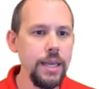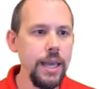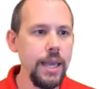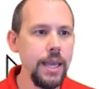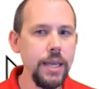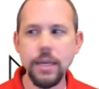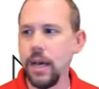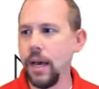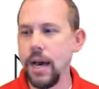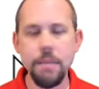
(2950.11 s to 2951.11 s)
And
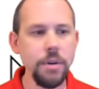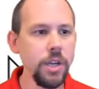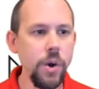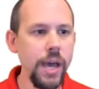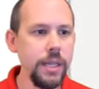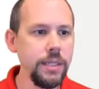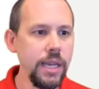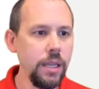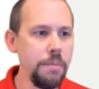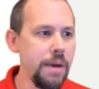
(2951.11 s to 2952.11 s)
uh, I'm gonna go ahead and
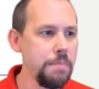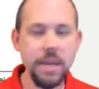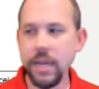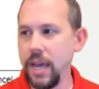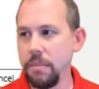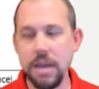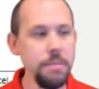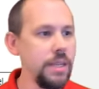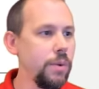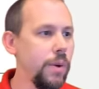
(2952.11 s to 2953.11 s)
tell it my big head might
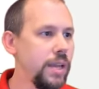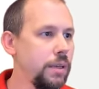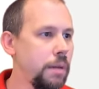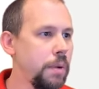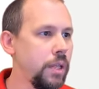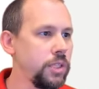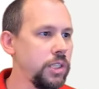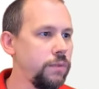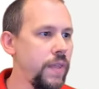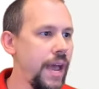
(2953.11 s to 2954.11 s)
be in the way.
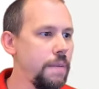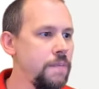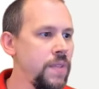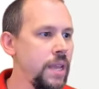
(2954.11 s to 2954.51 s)
Apologies for that.